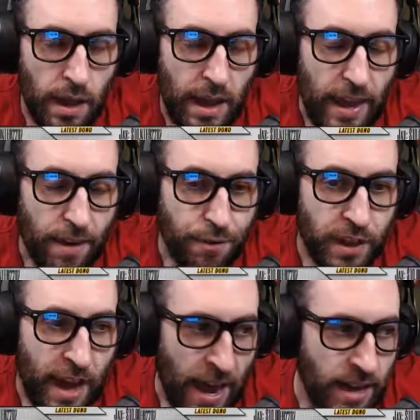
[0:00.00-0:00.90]
If the
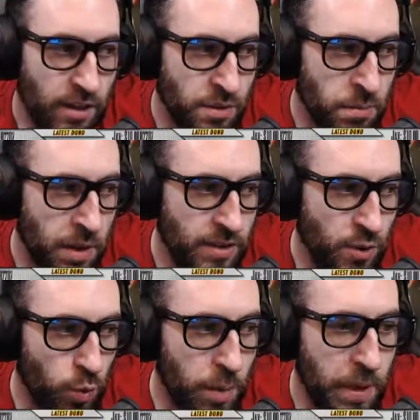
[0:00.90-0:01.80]
Cataclysm is a
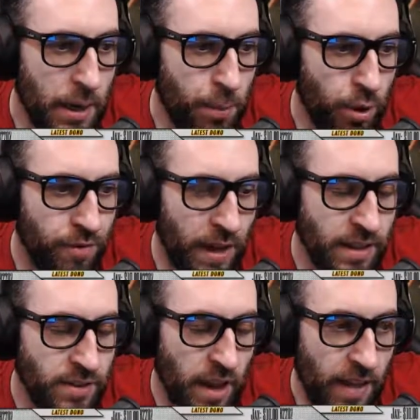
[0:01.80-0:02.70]
repeatable
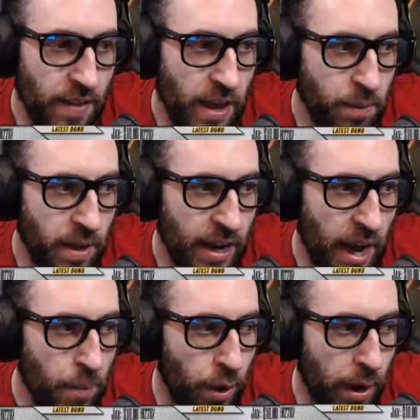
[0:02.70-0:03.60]
event and they
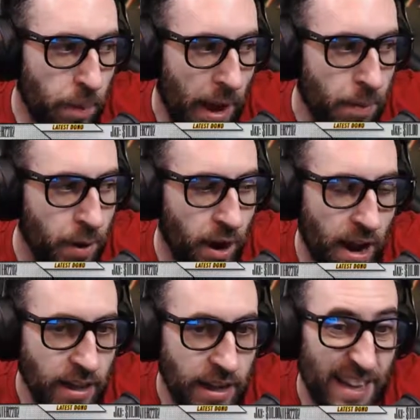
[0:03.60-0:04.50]
kind of bring it back
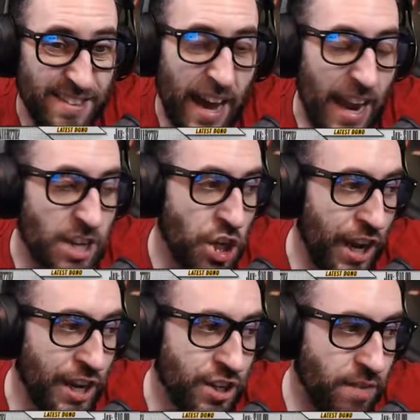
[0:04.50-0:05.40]
periodically, it's got to
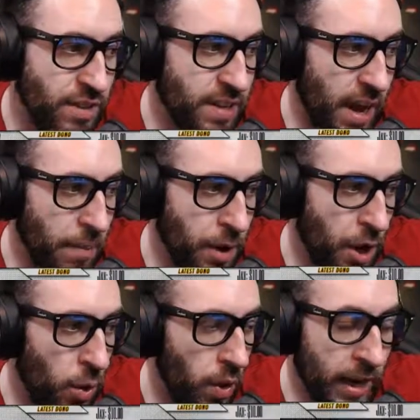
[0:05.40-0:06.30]
change every time, you
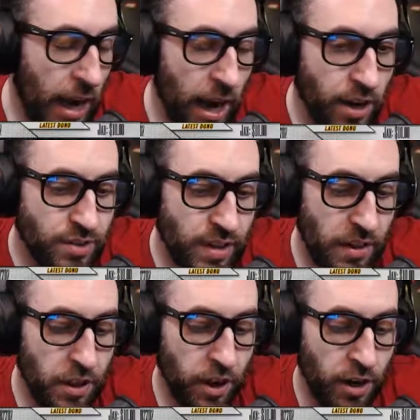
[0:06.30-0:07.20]
know? Like, I understand
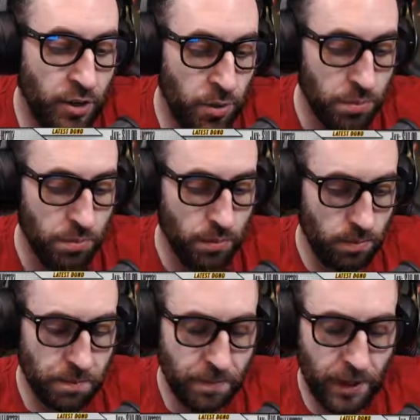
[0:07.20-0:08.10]
that they're going
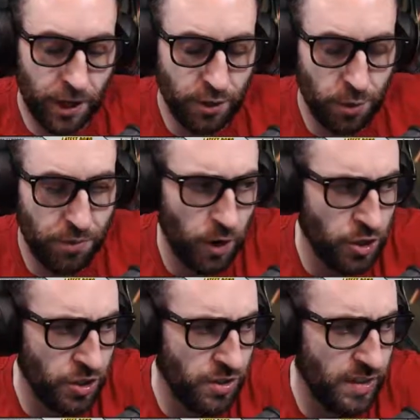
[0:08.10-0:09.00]
to do
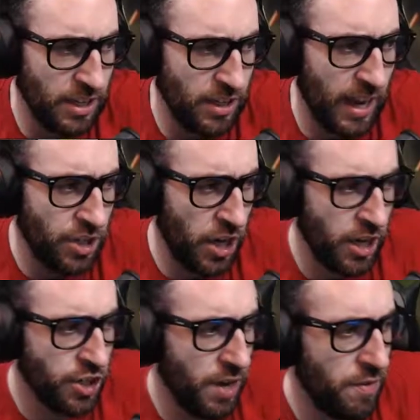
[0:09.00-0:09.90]
inversions that kind of
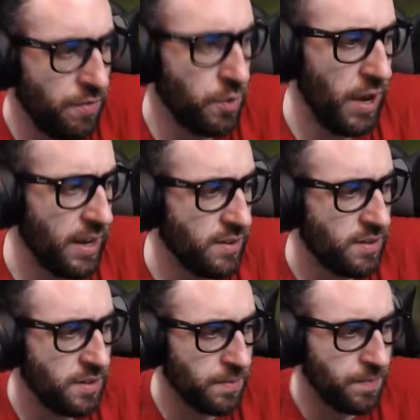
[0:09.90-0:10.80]
change every few days.